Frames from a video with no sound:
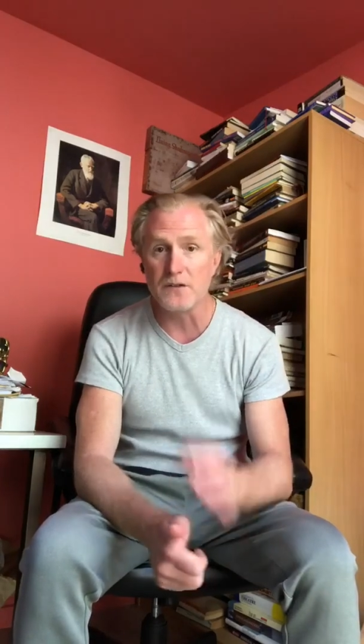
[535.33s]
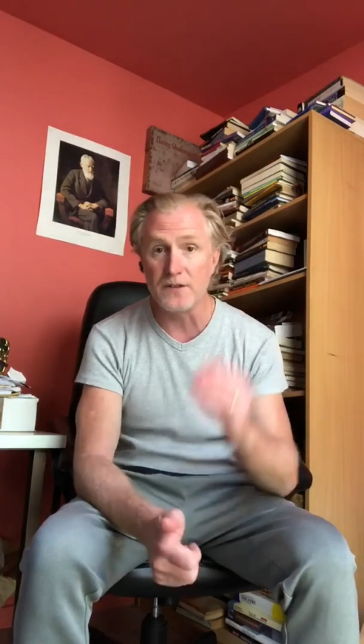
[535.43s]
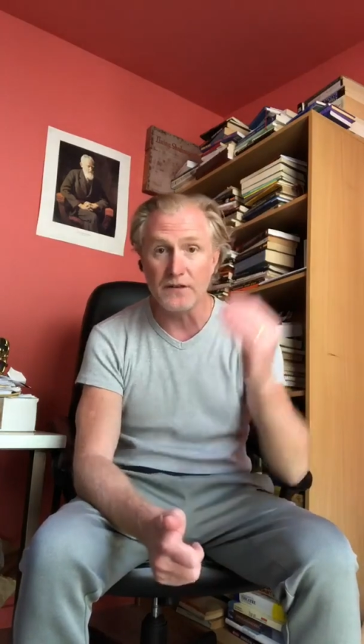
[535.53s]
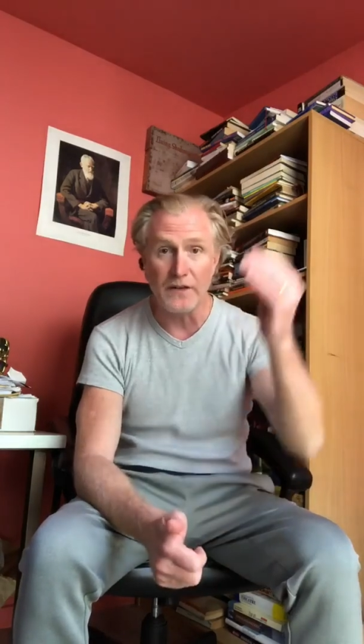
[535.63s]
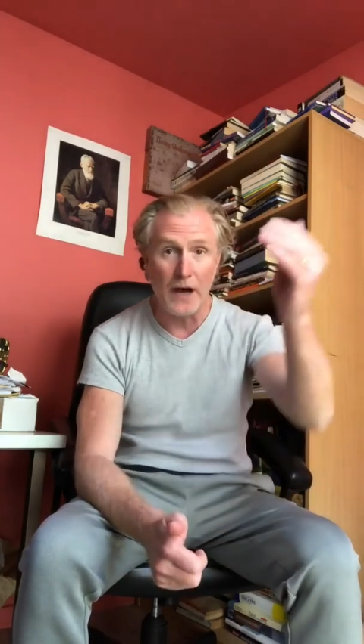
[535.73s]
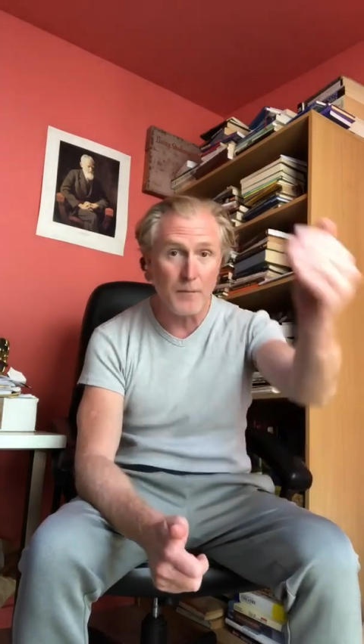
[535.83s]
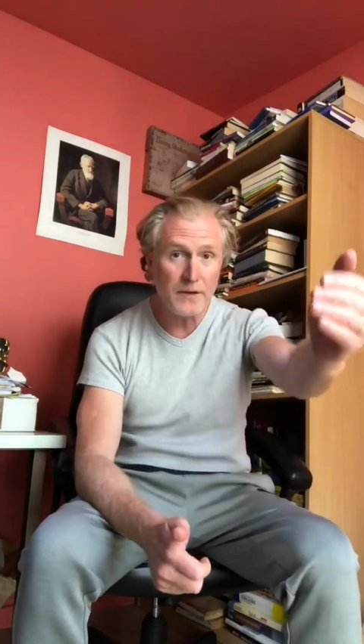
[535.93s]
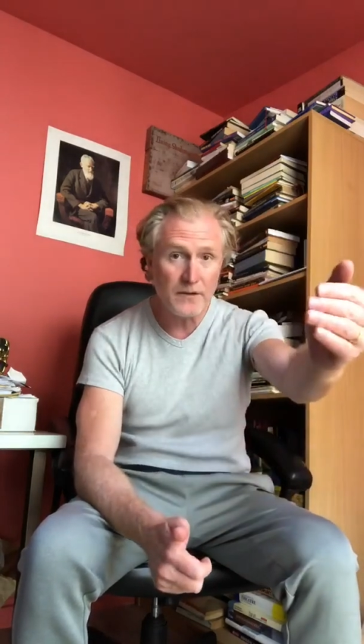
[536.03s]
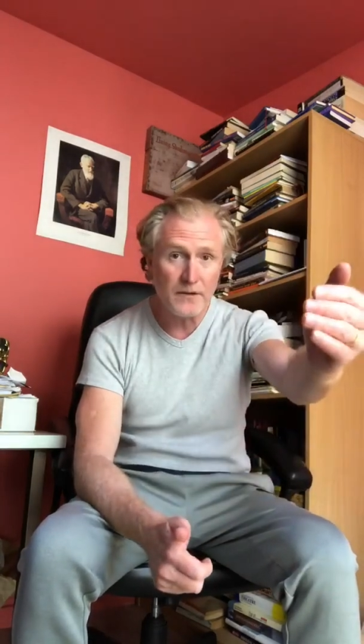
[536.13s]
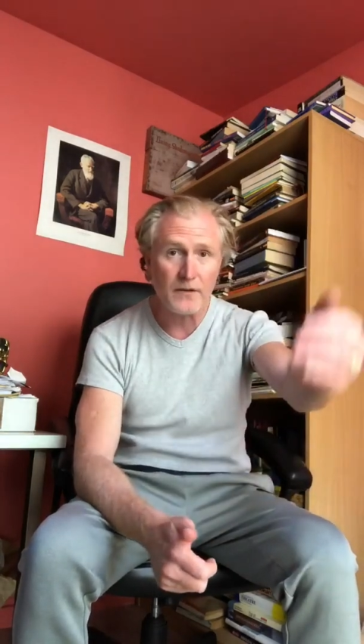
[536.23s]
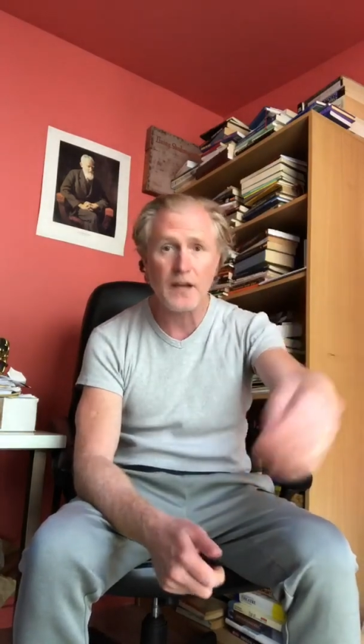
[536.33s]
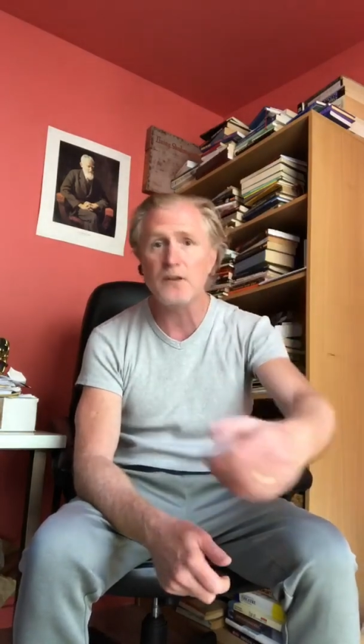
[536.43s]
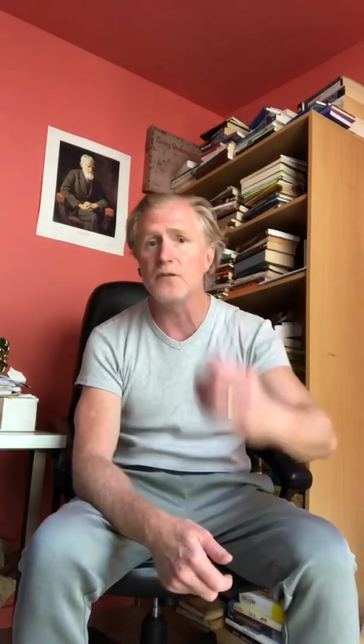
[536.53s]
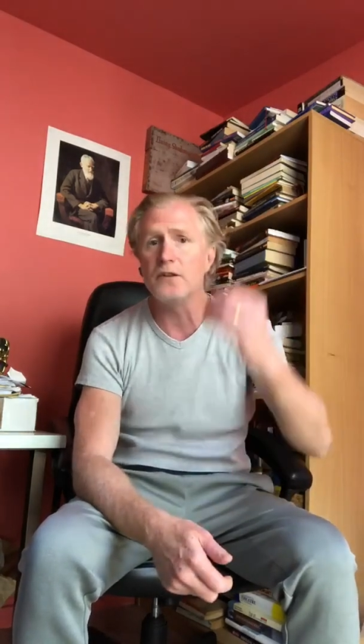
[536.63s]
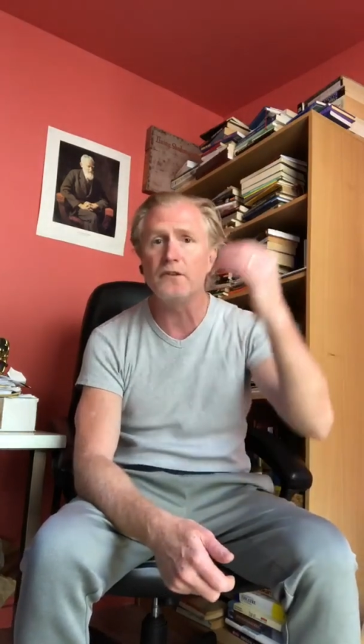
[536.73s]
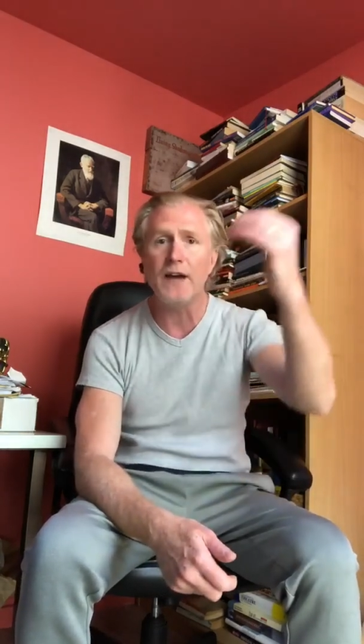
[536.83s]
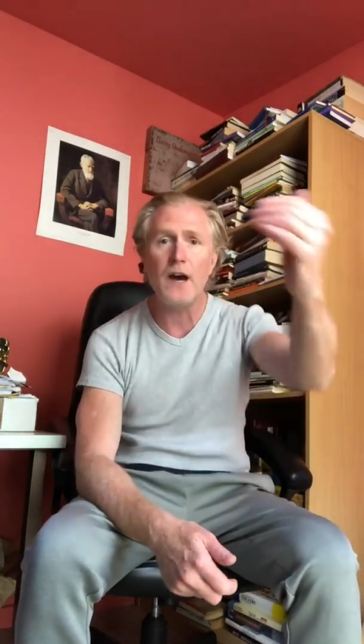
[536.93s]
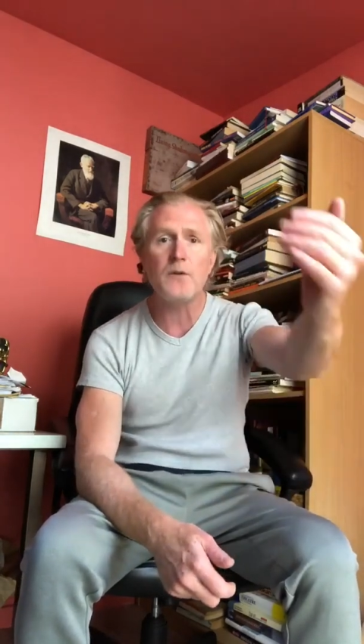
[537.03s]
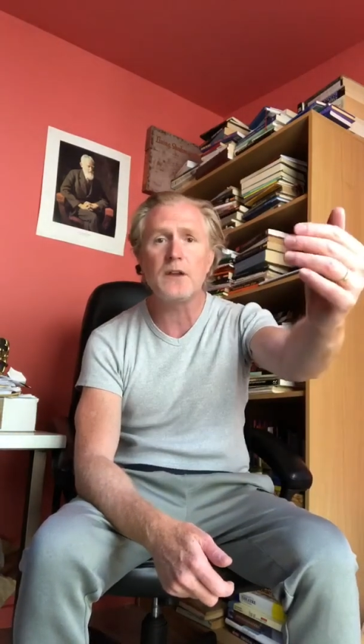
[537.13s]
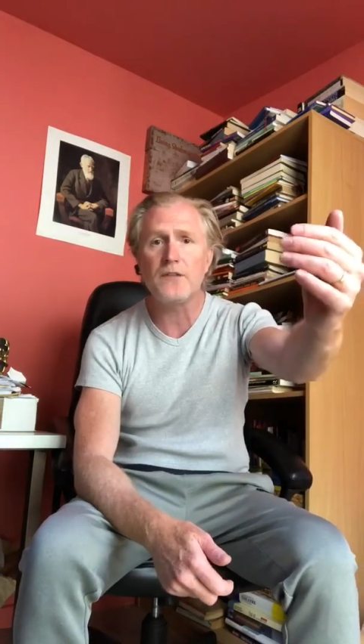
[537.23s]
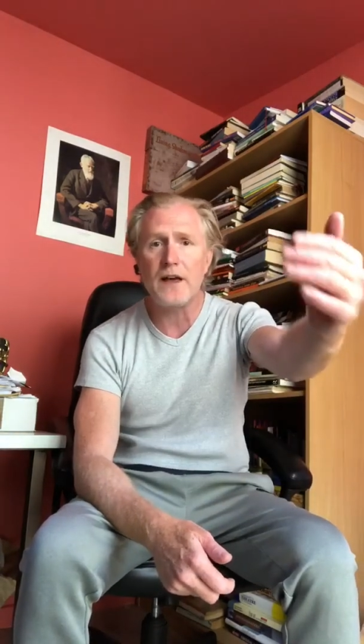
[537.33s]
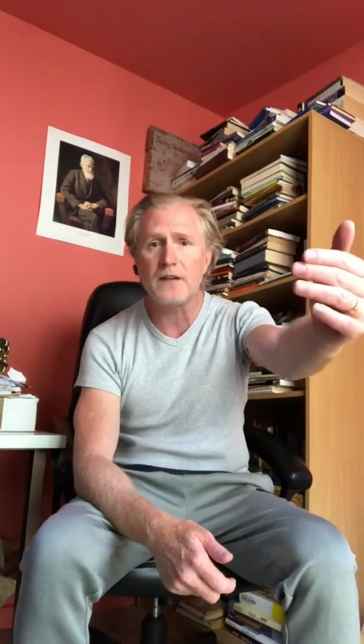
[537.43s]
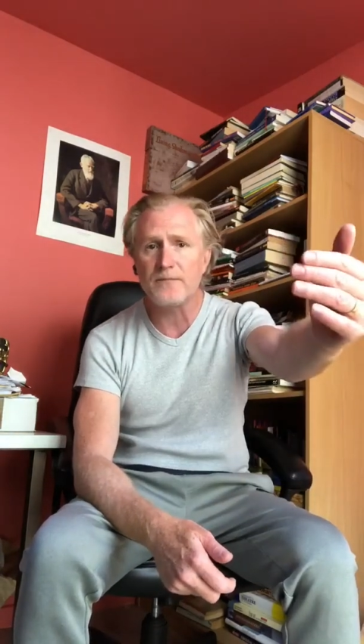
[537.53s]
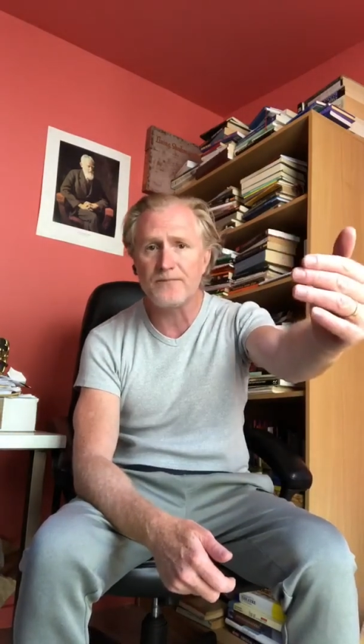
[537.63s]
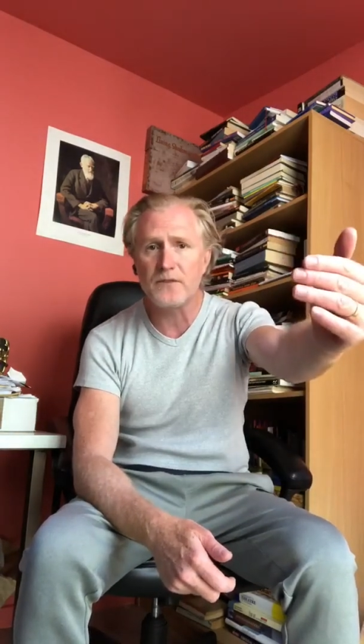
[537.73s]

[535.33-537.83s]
of endowment, okay? And you're endowing that,